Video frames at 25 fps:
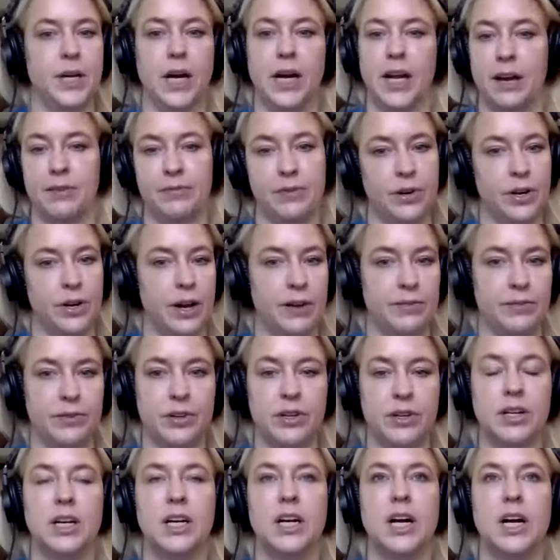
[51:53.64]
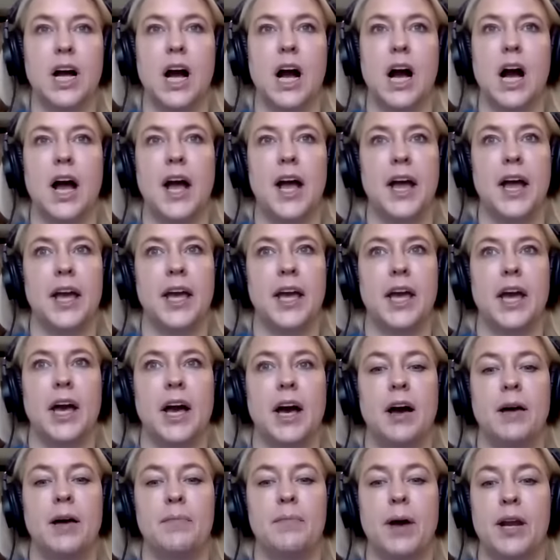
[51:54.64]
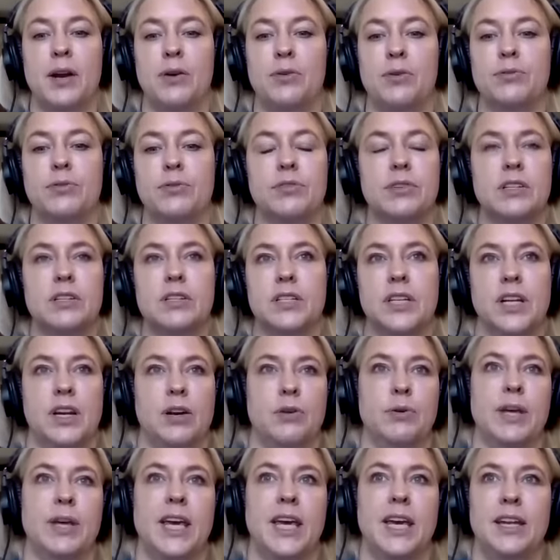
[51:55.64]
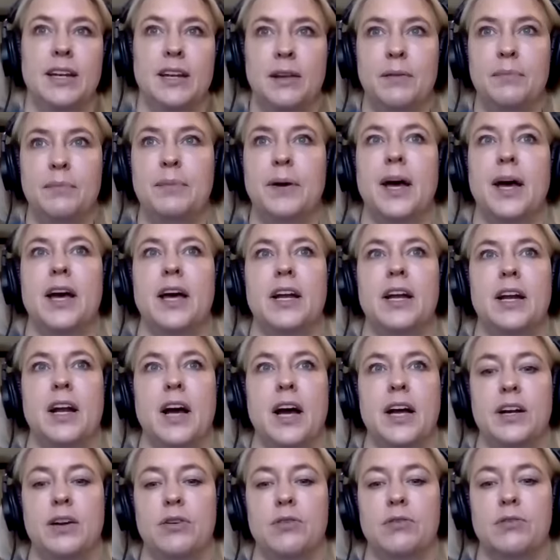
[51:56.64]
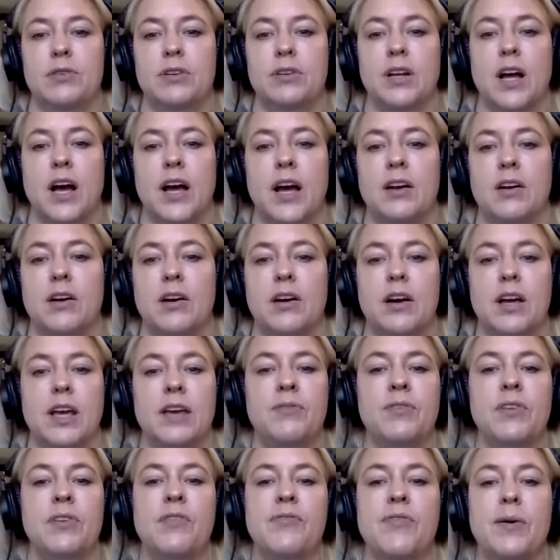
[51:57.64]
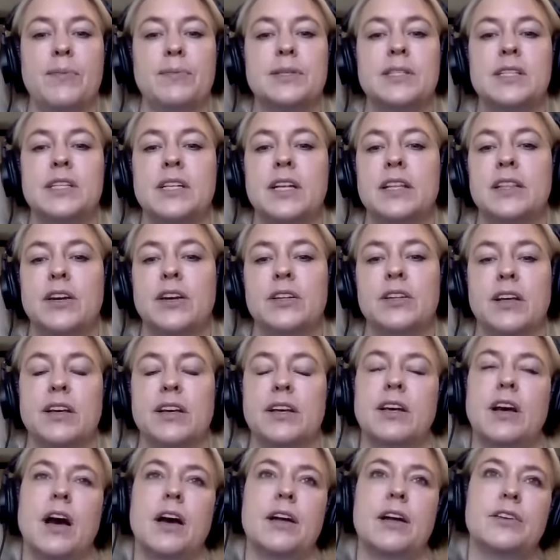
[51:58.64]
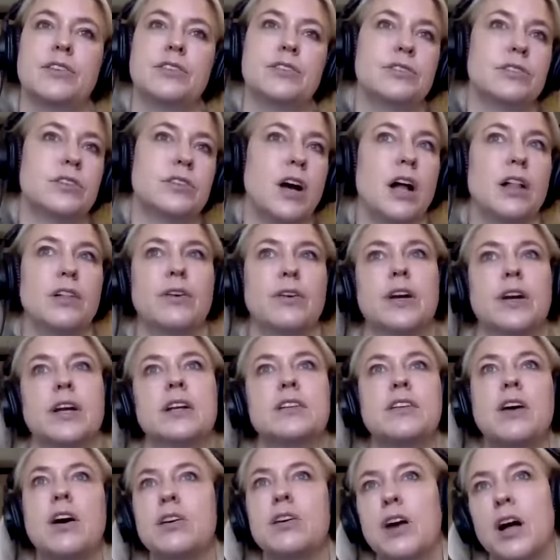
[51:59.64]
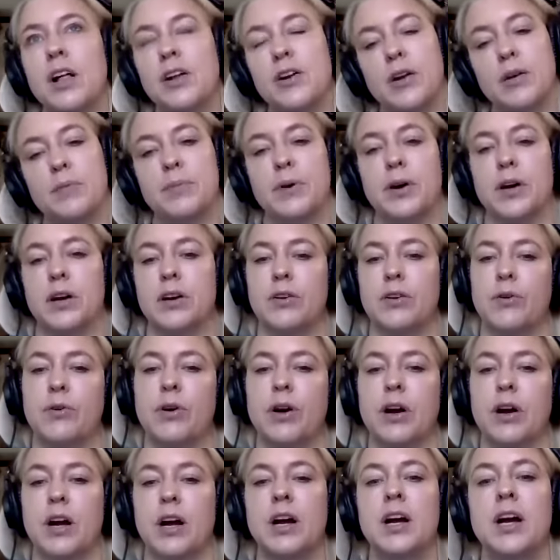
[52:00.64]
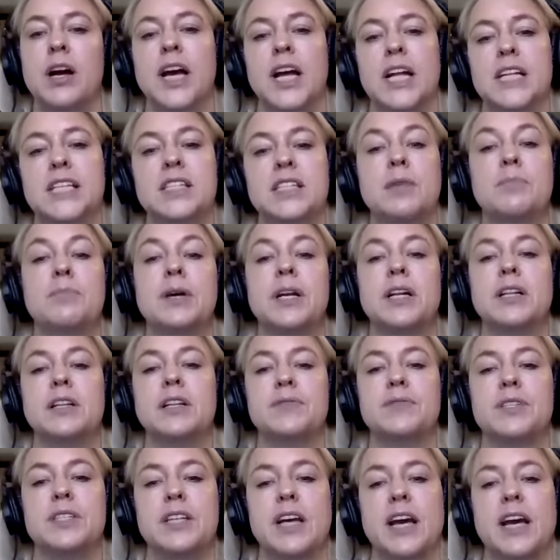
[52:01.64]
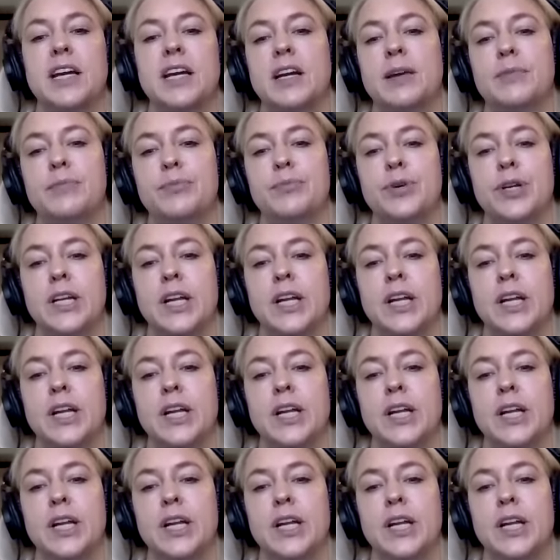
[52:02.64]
Not ever. Okay. I don't, eat in bed. I don't, even if I'm sitting there, like coloring an adult coloring book, or it's the middle of the day and I'm